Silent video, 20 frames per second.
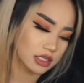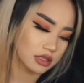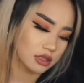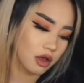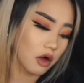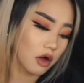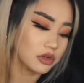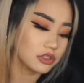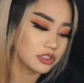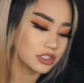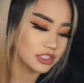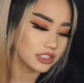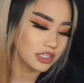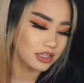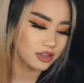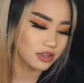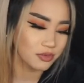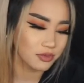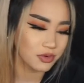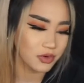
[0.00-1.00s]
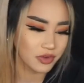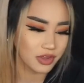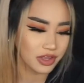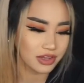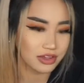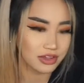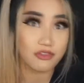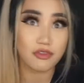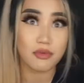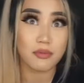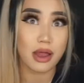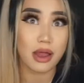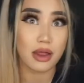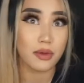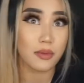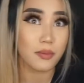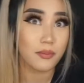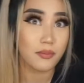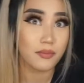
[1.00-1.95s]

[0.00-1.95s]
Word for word: oh shit, they're broken. Never mind.